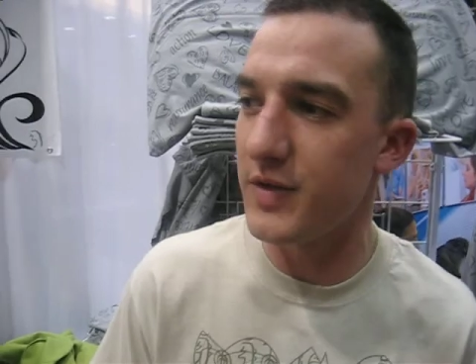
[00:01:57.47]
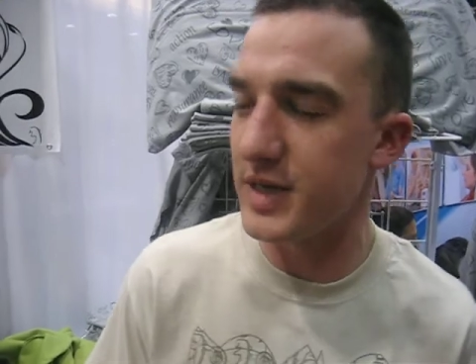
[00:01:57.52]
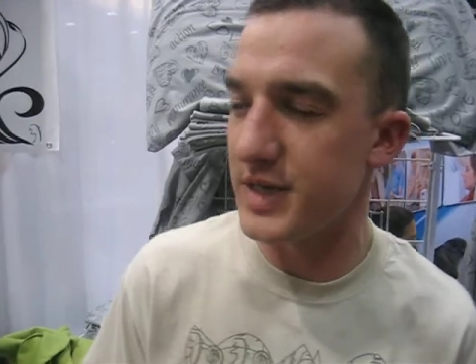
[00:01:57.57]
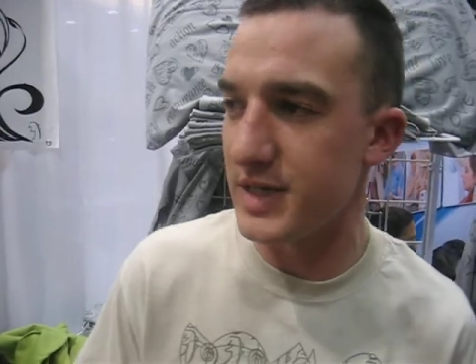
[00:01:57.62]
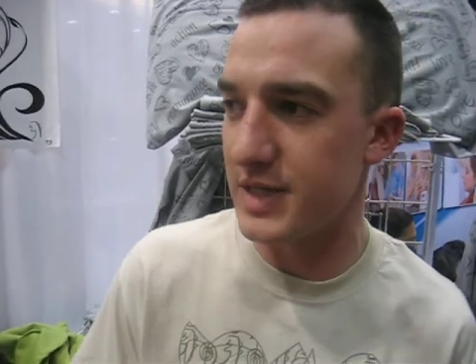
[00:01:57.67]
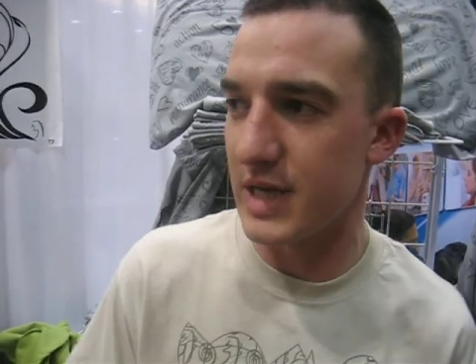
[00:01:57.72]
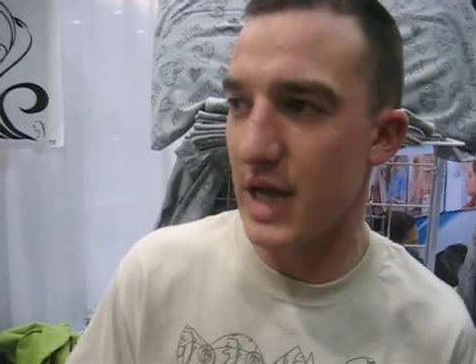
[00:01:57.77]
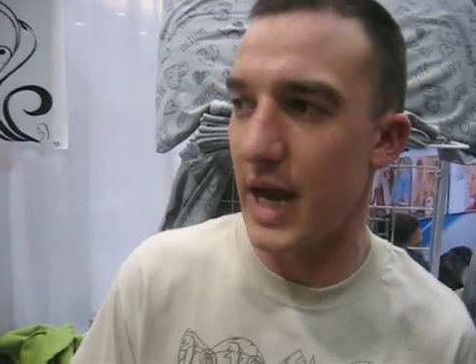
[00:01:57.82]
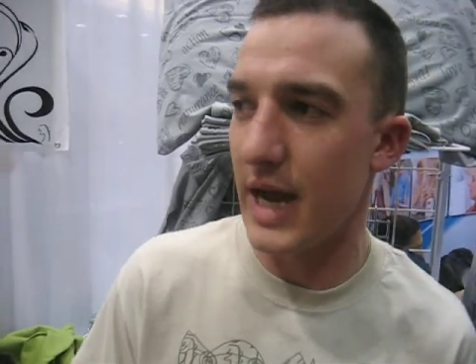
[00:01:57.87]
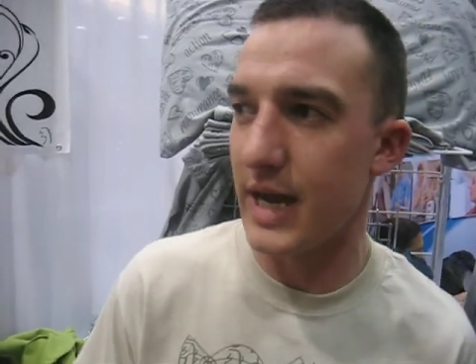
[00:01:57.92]

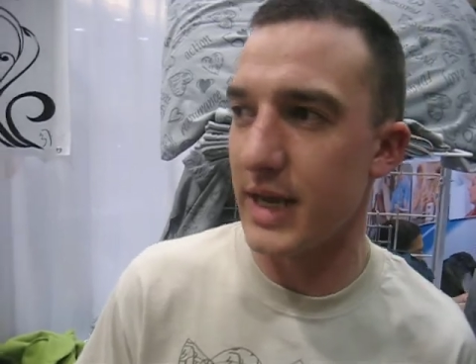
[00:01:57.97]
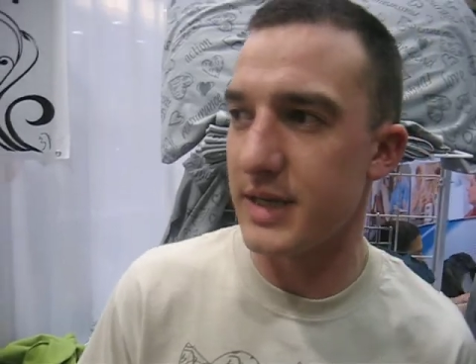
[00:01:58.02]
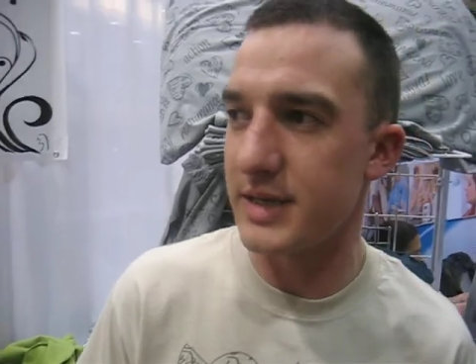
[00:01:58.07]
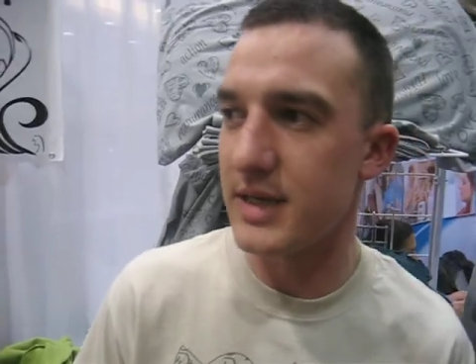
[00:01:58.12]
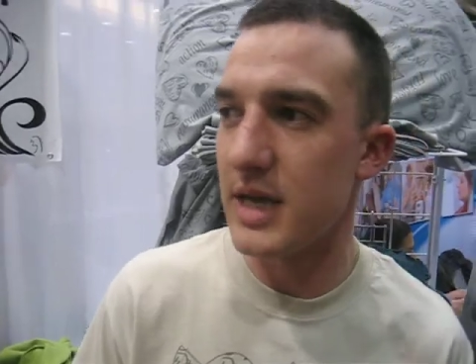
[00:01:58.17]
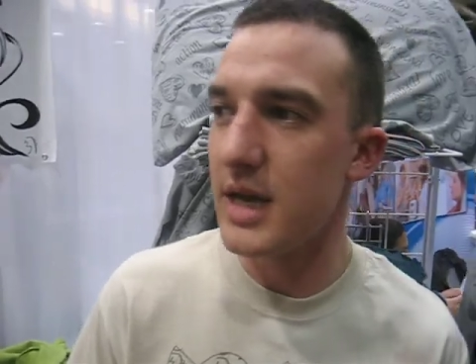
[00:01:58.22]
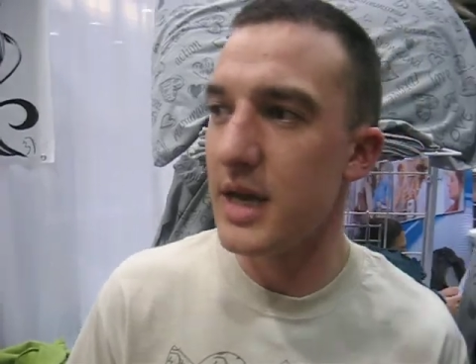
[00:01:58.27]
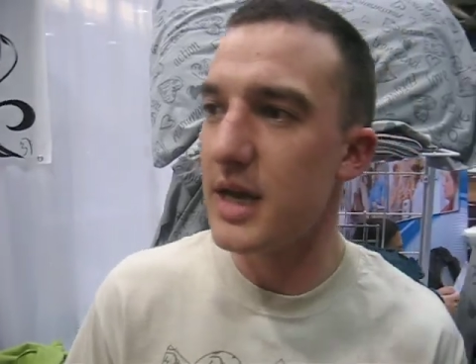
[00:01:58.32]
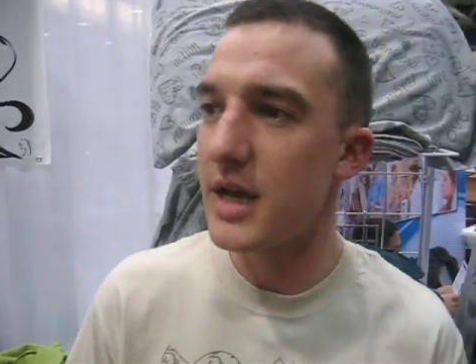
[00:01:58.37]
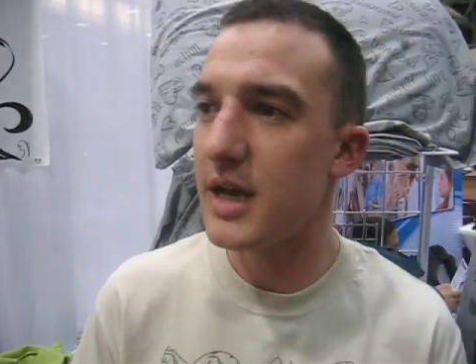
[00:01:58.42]
designs,
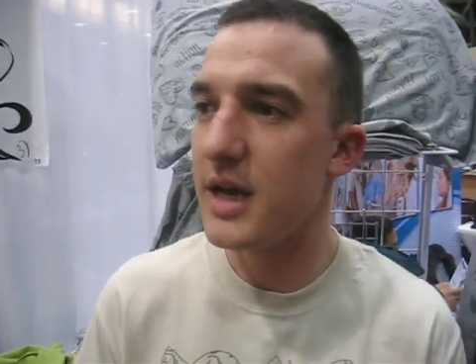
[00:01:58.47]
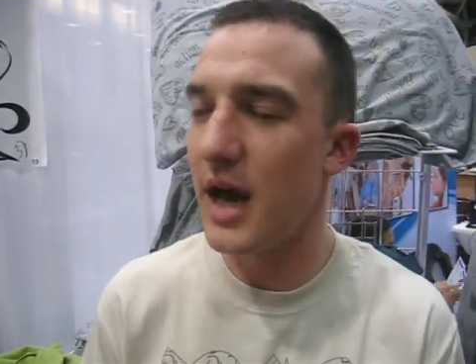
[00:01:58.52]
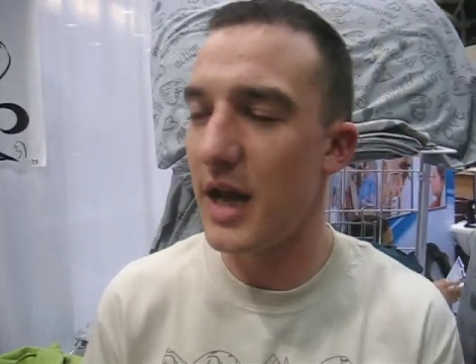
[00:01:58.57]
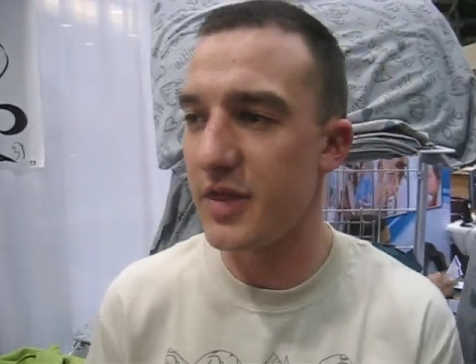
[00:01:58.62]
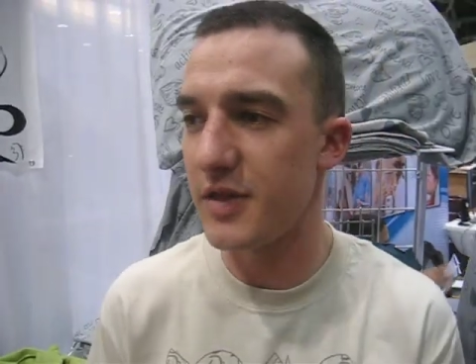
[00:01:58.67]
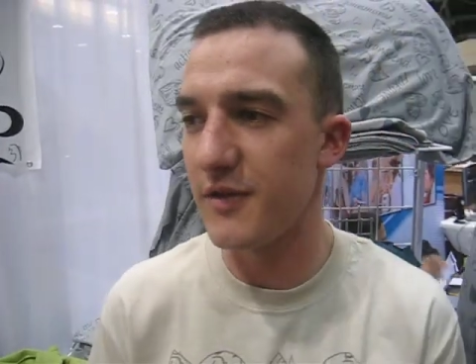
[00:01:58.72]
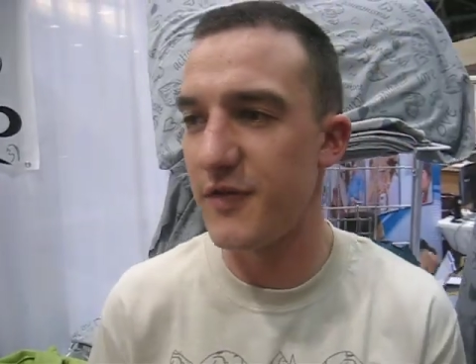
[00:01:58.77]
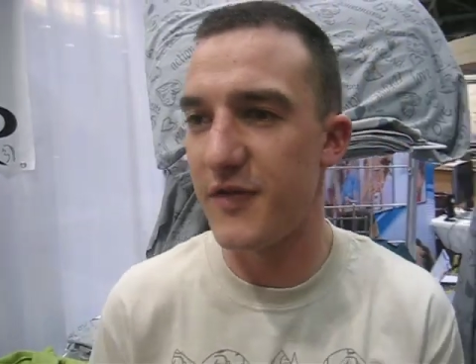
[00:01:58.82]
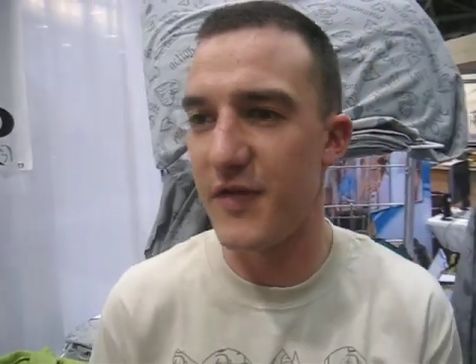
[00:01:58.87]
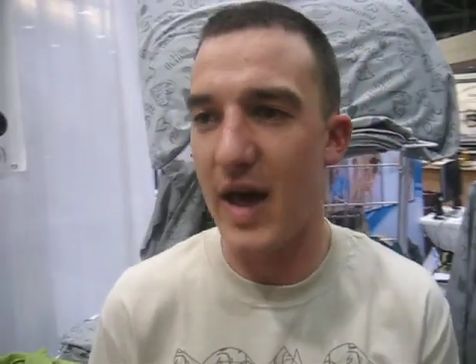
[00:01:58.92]
cut
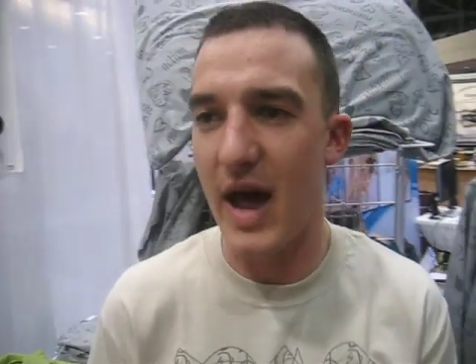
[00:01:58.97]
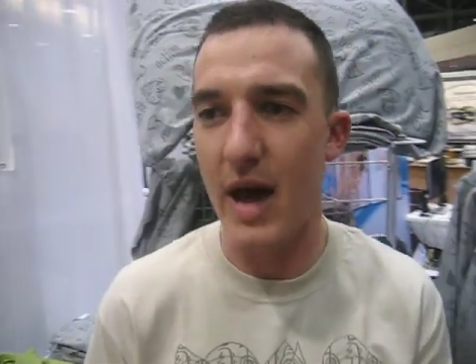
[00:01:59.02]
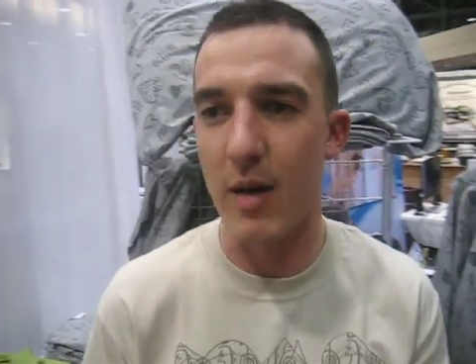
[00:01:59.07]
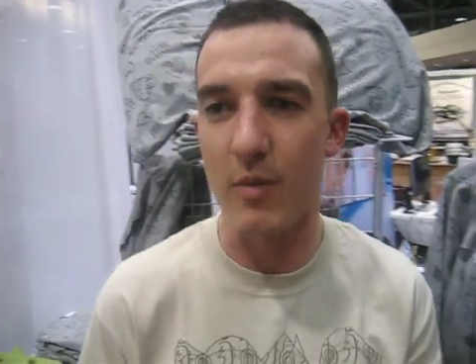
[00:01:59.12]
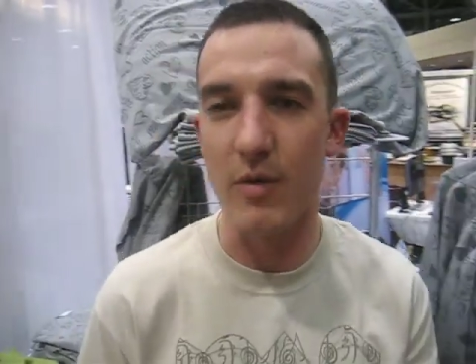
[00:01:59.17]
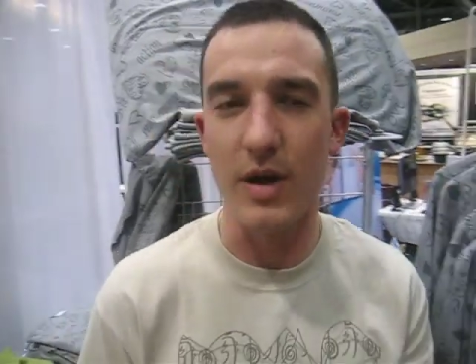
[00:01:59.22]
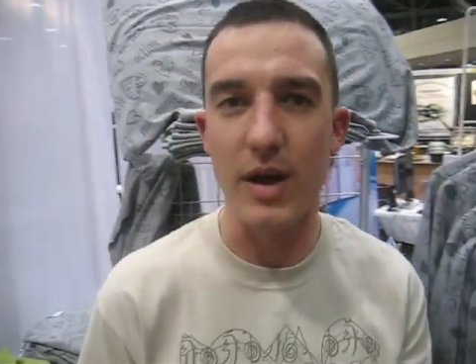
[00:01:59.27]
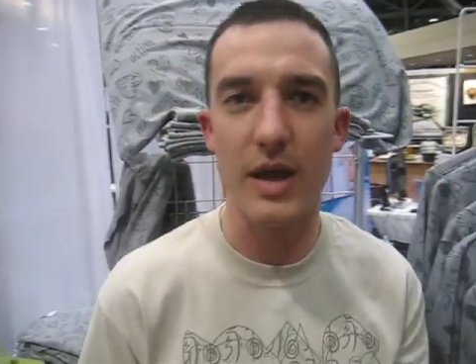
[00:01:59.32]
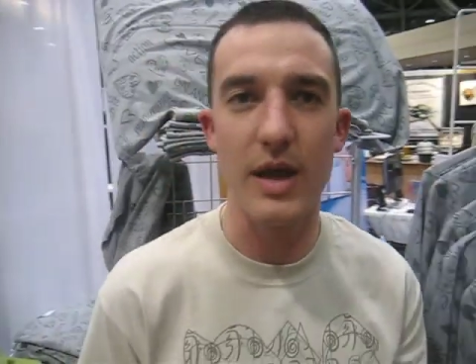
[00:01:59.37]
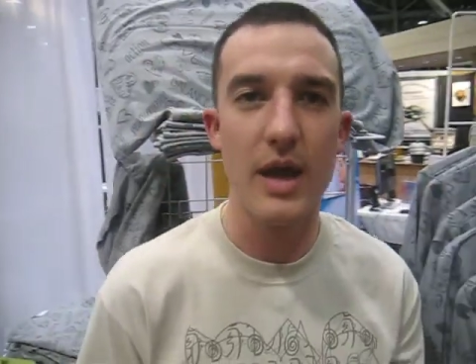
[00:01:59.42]
the
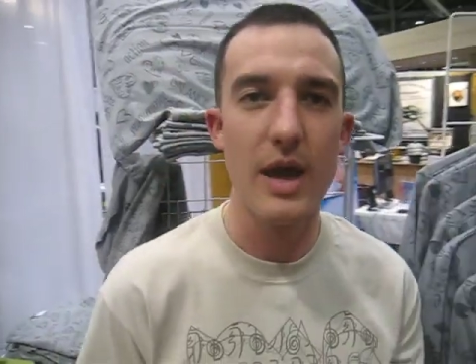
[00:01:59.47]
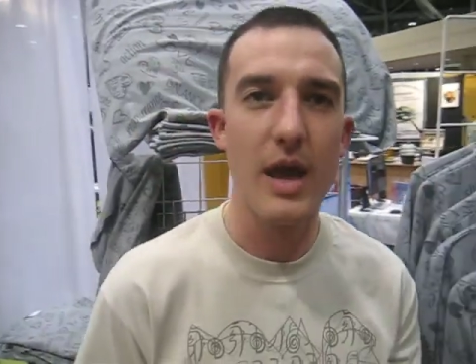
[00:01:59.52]
fabric,